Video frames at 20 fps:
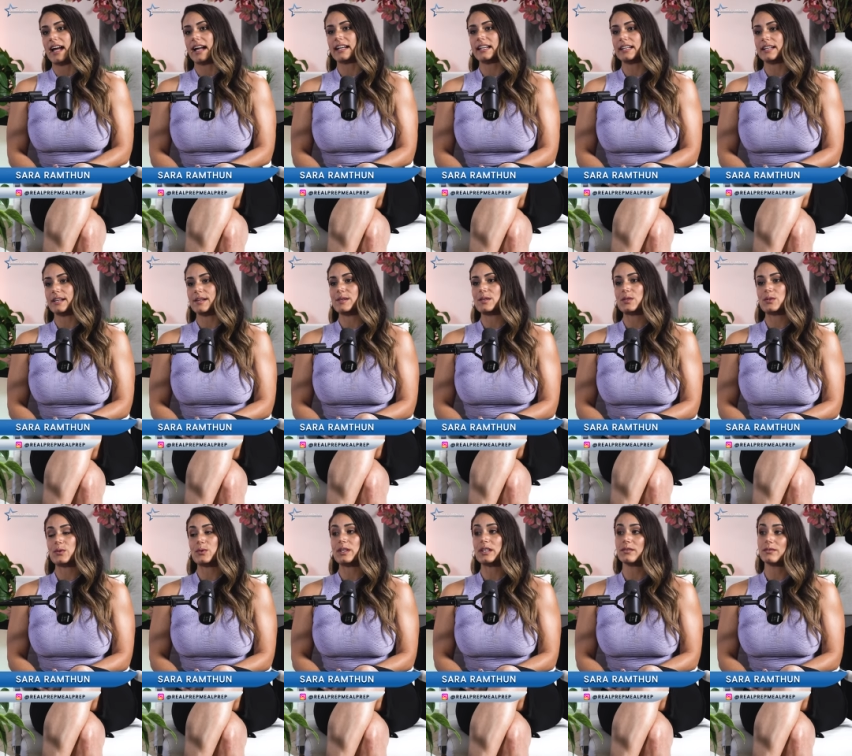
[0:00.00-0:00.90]
I needed
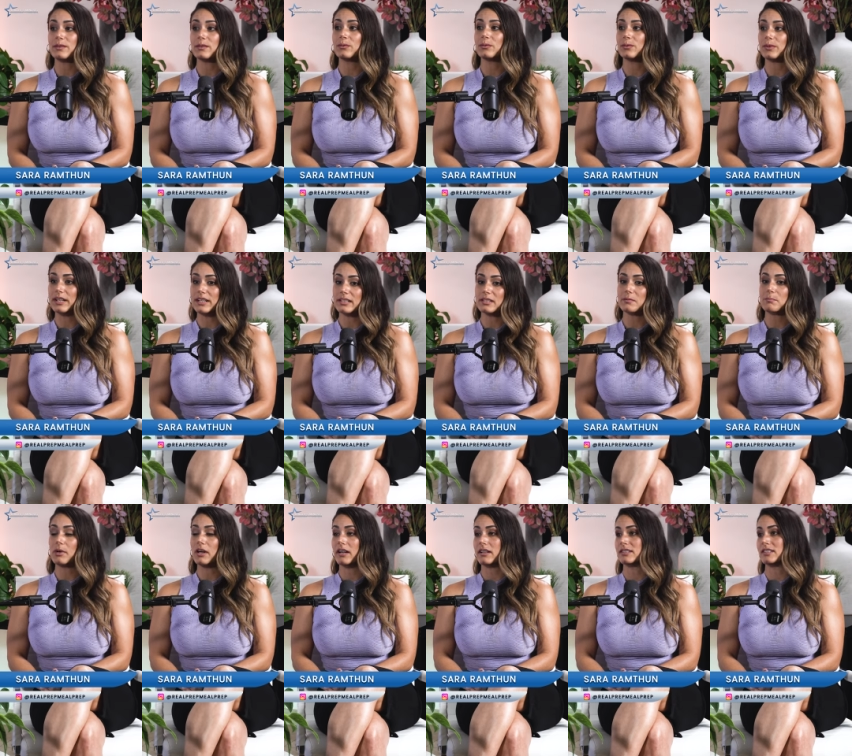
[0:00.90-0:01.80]
to even
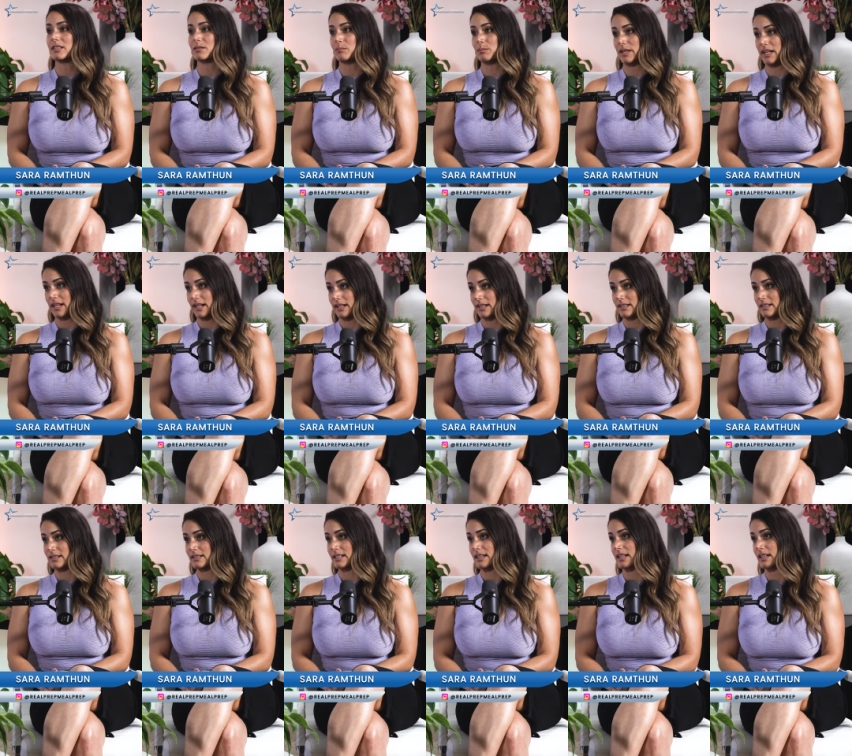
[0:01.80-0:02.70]
rent pots and pans.